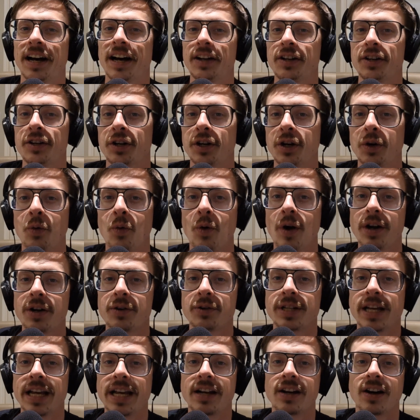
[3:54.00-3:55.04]
You're going to want to
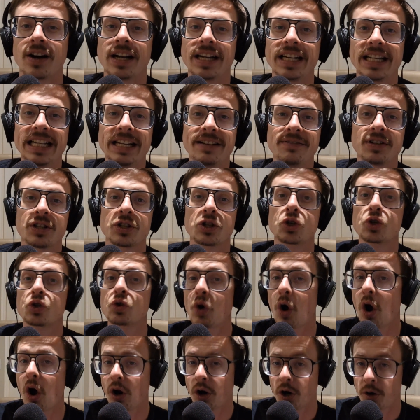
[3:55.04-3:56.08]
take on even
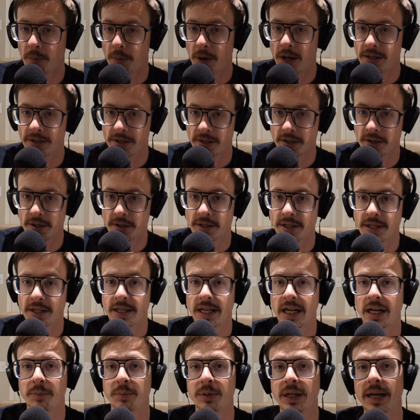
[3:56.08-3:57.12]
stronger monsters
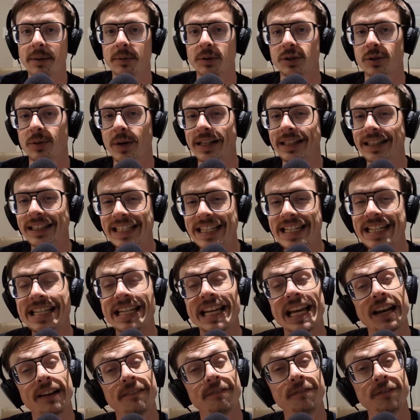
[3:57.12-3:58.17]
that'll be able to at least
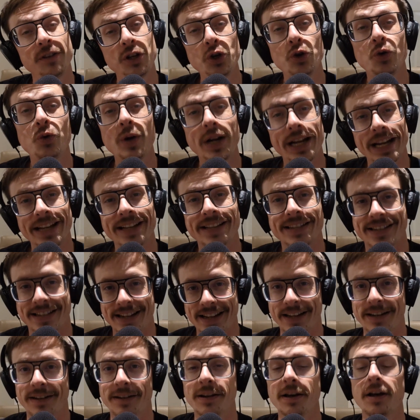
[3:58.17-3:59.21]
get a few hits
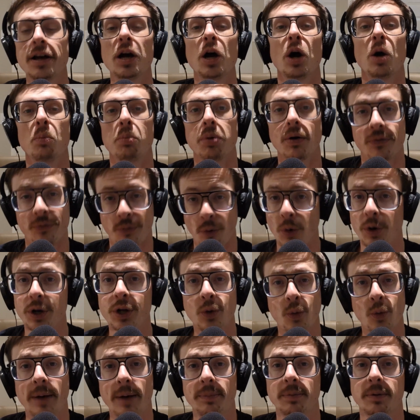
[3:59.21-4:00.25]
in before you
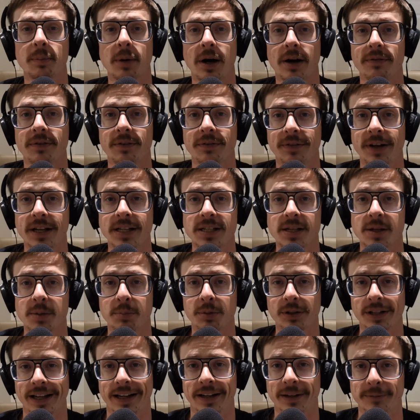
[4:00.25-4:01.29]
them off the face of the
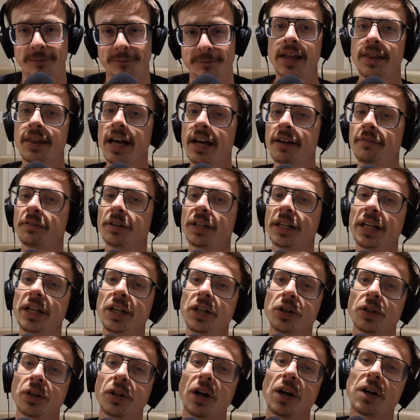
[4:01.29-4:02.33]
planet. Thankfully,
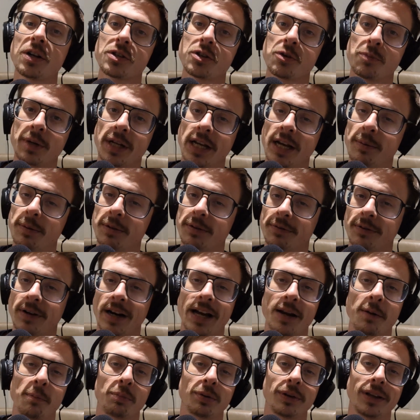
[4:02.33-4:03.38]
you'll also be able to
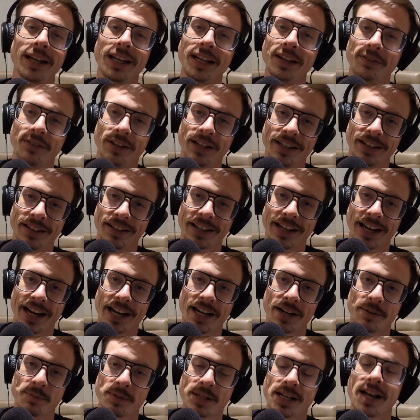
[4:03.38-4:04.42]
find plenty of healing
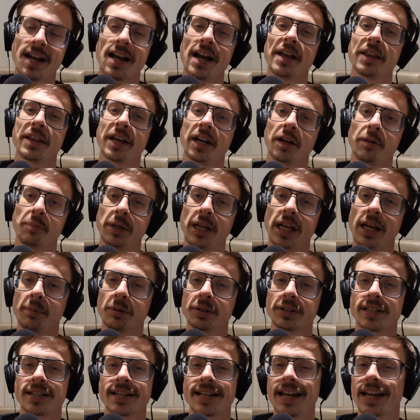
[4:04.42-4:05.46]
items that'll be able
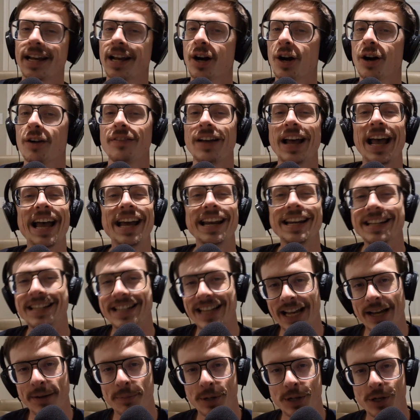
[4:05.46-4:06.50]
to take care of any
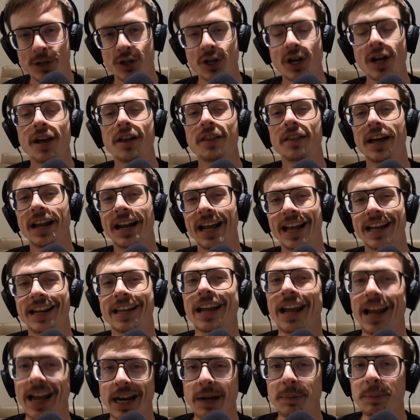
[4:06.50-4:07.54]
damage that any
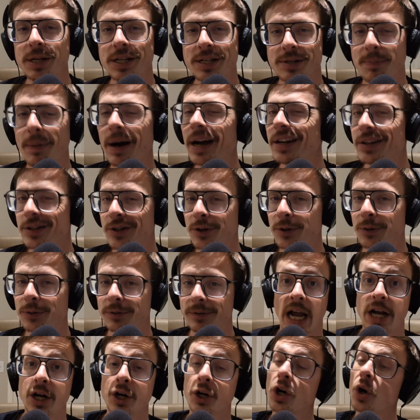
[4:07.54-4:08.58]
enemies might do.
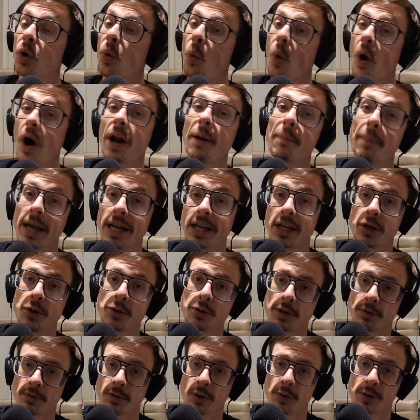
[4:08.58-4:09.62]
And you're going to want to make
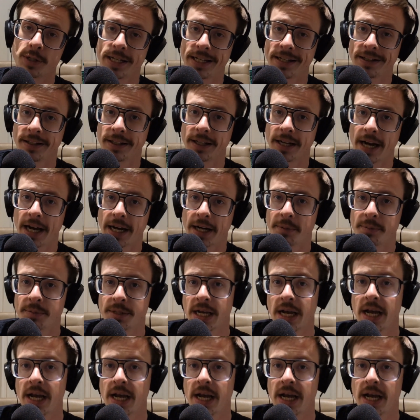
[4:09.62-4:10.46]
use of those healing items,